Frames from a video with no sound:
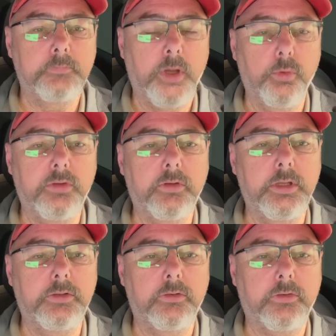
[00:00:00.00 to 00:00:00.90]

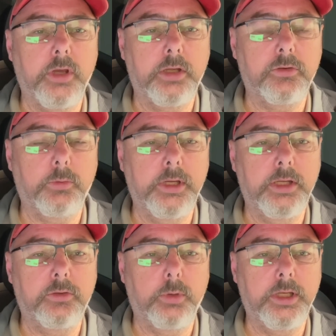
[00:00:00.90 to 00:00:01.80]
recently just got
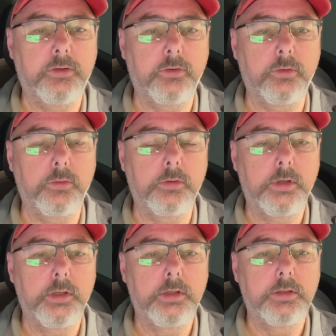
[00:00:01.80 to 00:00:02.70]
2022
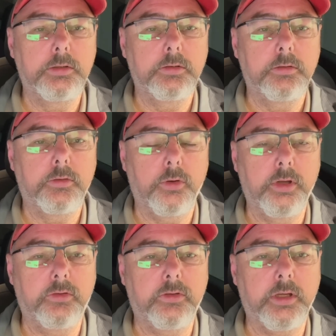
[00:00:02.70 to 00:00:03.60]

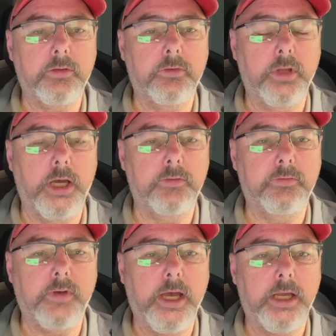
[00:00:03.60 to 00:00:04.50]

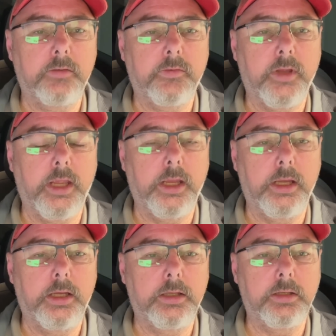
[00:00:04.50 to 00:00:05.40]
36.5,
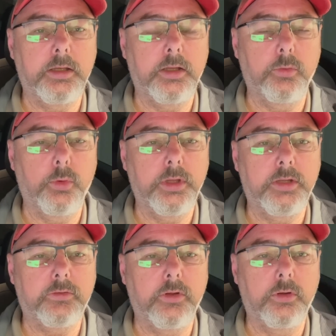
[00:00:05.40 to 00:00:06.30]
and in the
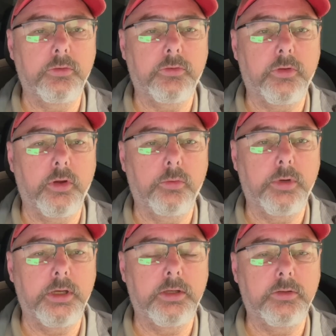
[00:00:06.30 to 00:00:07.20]
release notes there
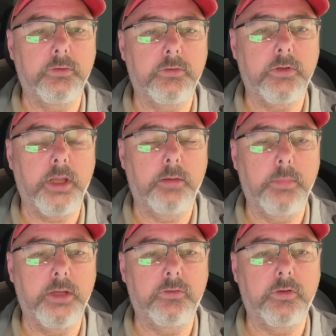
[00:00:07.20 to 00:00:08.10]
was a
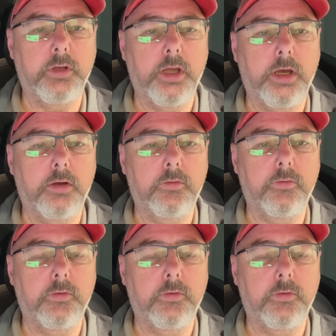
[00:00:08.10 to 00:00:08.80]
mention of